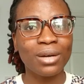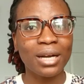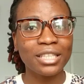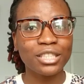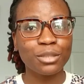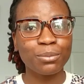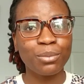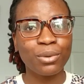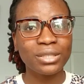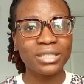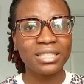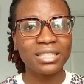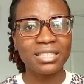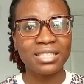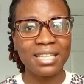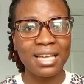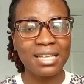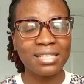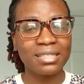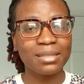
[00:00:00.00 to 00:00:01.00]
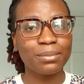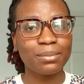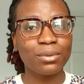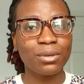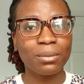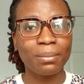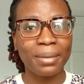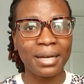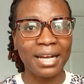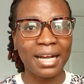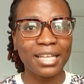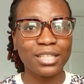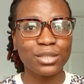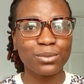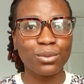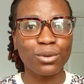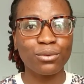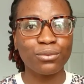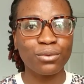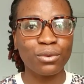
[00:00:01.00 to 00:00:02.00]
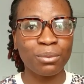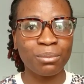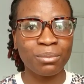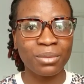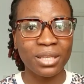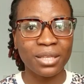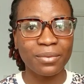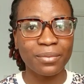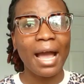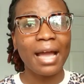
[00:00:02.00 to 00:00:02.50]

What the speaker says: and she poured it inside a Ziploc bag as well for me.